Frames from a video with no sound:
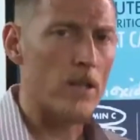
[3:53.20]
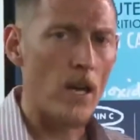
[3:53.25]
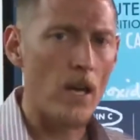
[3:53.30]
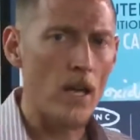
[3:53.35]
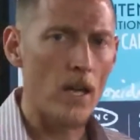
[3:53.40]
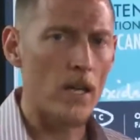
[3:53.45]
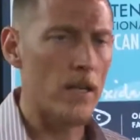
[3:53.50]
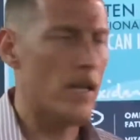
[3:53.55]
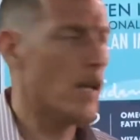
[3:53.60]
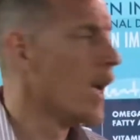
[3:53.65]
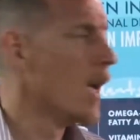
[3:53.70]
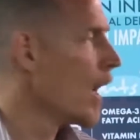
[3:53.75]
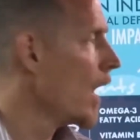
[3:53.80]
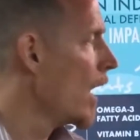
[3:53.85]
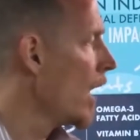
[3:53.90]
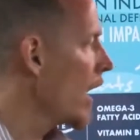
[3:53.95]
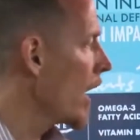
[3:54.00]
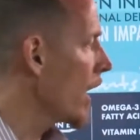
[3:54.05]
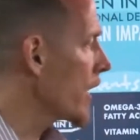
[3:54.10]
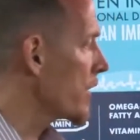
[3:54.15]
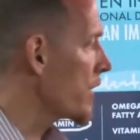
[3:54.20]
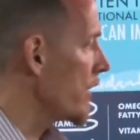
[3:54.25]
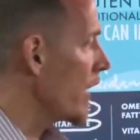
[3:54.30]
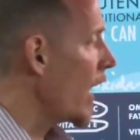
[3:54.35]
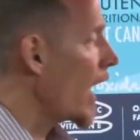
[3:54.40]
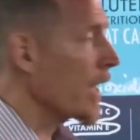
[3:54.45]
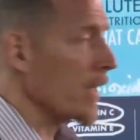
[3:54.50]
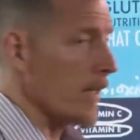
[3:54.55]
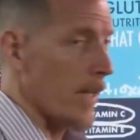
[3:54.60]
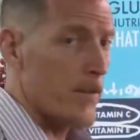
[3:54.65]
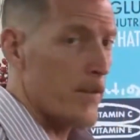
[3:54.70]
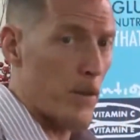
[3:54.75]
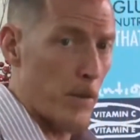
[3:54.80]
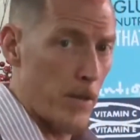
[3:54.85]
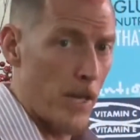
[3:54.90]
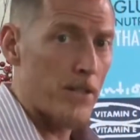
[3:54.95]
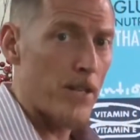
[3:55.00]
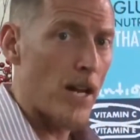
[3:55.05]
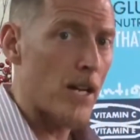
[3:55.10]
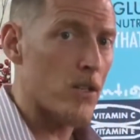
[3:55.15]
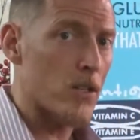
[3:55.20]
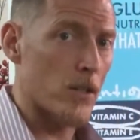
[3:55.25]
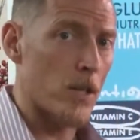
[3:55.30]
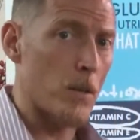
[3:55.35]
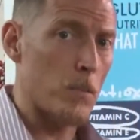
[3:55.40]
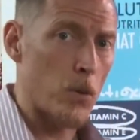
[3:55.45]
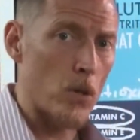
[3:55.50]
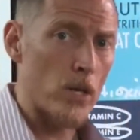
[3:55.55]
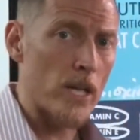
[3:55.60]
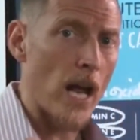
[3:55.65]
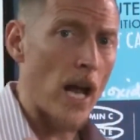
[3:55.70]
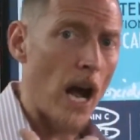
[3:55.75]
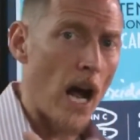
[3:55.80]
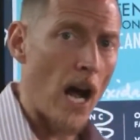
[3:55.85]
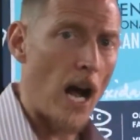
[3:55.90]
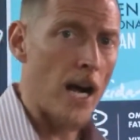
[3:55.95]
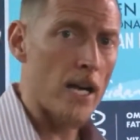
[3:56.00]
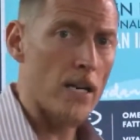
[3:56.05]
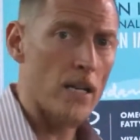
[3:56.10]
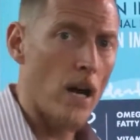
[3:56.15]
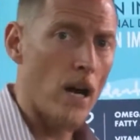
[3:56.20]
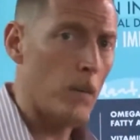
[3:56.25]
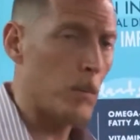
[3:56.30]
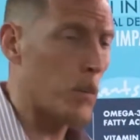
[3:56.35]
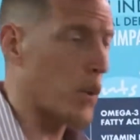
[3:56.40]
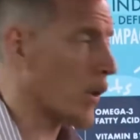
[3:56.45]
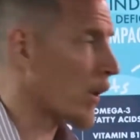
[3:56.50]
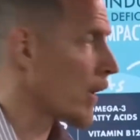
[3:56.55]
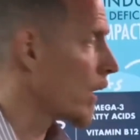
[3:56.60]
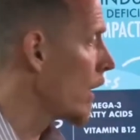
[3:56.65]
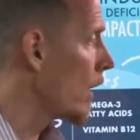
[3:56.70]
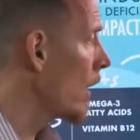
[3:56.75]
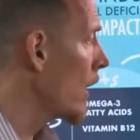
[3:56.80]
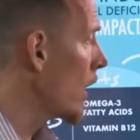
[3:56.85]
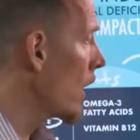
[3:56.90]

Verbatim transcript: ten. It's not, that's, that's actually a pretty high number.